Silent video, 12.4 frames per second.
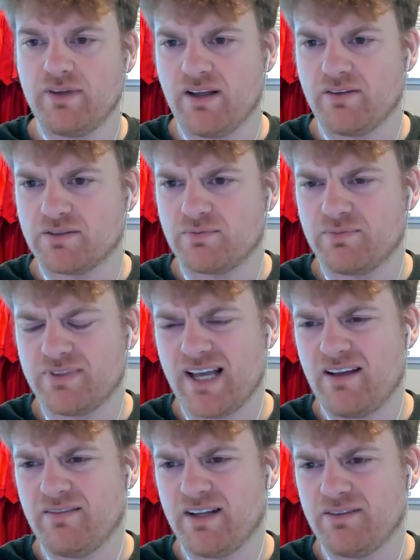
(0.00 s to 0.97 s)
Yeah, there's
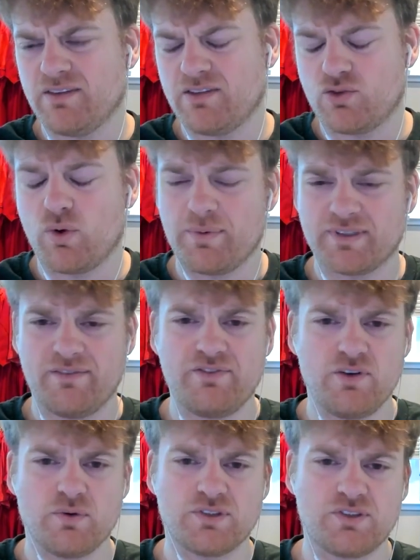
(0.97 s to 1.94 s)
10 and then 20%
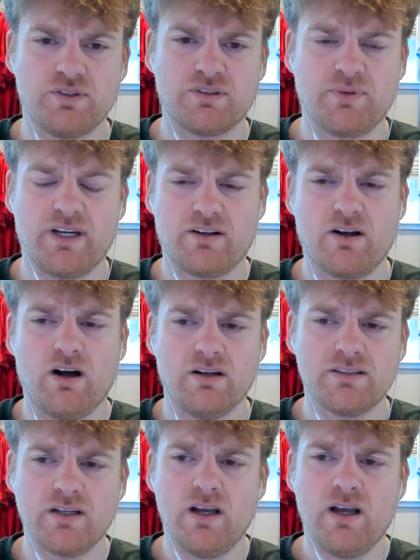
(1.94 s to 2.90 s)
fewer students applying to
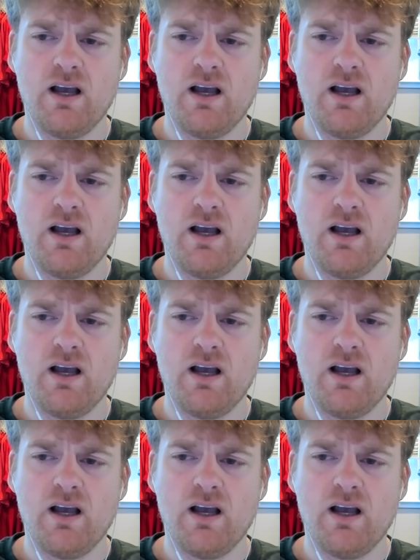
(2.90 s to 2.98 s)
college.